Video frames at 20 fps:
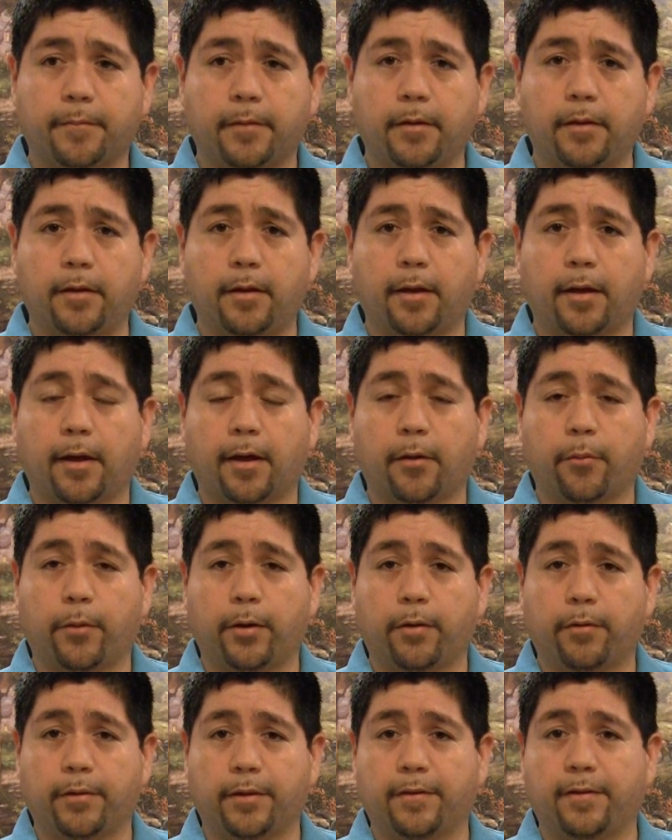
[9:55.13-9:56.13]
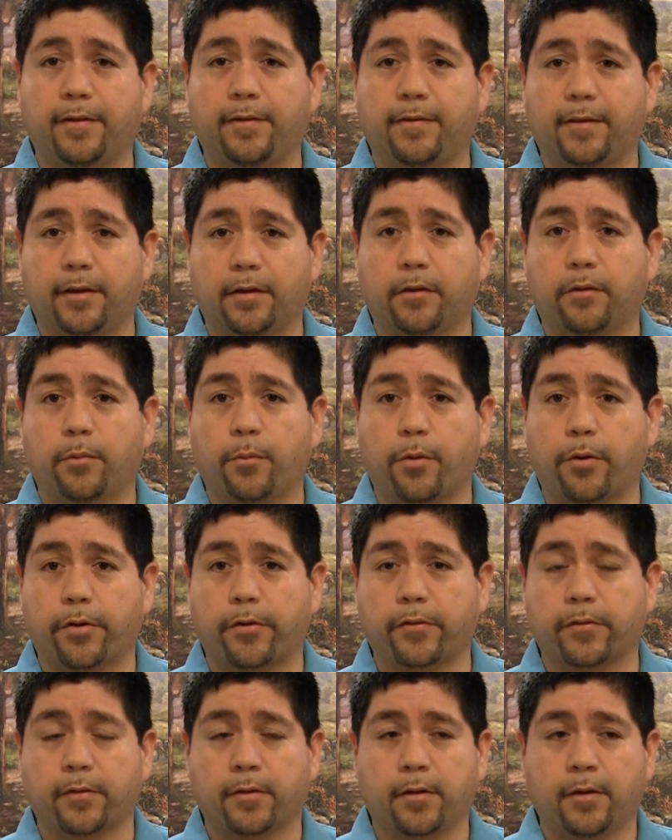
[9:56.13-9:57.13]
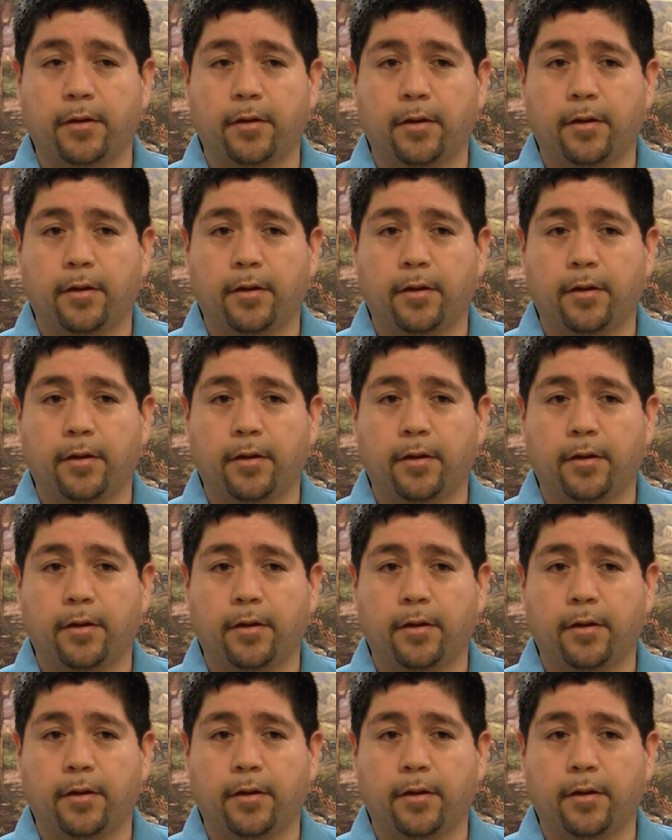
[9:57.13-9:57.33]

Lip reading: how well the TTL works.